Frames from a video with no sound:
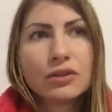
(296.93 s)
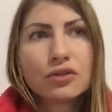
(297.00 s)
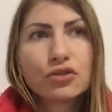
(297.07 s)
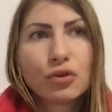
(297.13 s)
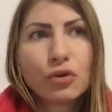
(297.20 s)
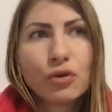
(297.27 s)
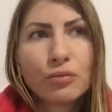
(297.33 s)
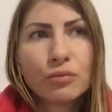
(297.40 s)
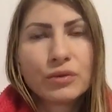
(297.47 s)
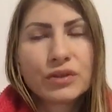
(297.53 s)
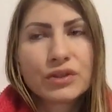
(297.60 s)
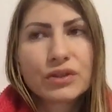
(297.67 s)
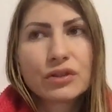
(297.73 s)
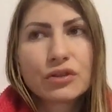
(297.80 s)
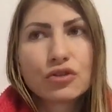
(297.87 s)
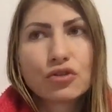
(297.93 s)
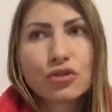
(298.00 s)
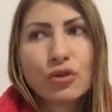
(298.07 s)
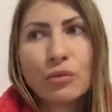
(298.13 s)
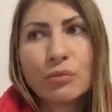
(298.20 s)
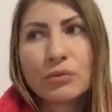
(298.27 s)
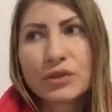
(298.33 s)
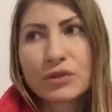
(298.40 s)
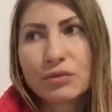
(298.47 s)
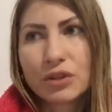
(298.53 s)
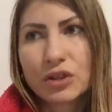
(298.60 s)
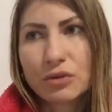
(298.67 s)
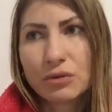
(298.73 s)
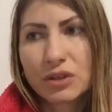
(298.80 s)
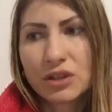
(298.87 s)
traumas, the traumas
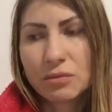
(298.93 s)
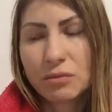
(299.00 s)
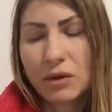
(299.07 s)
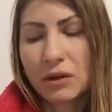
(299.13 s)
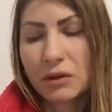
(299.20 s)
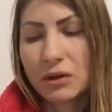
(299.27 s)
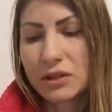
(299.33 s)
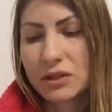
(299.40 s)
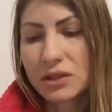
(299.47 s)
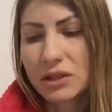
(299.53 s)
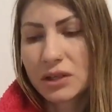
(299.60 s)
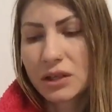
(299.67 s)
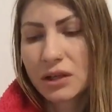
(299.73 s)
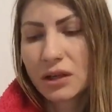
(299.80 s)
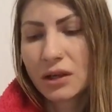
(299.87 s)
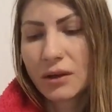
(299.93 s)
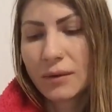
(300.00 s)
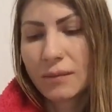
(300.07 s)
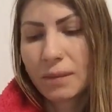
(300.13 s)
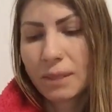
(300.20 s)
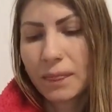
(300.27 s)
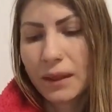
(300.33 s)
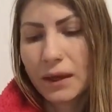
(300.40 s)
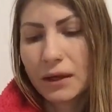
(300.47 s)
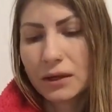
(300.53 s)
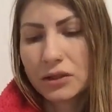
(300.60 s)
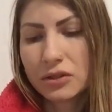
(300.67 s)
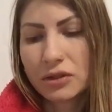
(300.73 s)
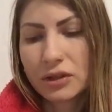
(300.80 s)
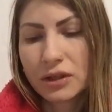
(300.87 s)
which we experienced
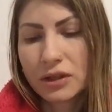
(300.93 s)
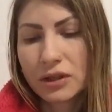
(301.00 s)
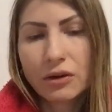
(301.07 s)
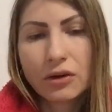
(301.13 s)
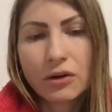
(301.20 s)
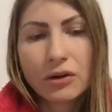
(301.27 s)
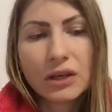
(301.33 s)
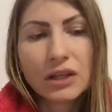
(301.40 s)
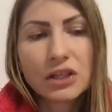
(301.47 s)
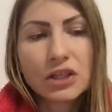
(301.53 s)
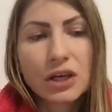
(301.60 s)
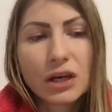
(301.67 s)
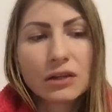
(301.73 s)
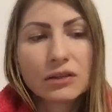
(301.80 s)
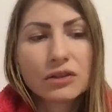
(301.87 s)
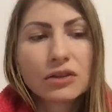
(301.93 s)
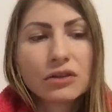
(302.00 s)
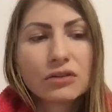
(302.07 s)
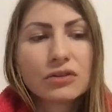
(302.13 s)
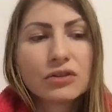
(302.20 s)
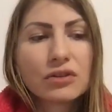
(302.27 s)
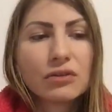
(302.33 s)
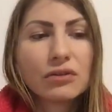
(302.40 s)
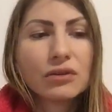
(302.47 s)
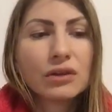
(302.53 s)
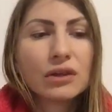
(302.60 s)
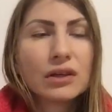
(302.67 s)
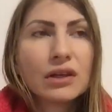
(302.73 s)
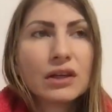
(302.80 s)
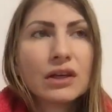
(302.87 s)
during our early childhood,
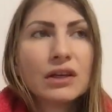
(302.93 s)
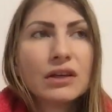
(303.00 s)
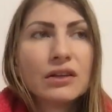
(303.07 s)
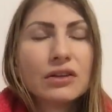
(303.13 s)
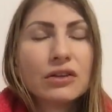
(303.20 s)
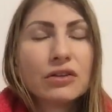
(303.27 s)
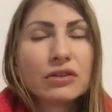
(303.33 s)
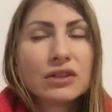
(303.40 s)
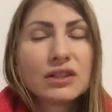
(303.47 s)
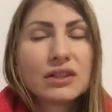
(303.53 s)
or not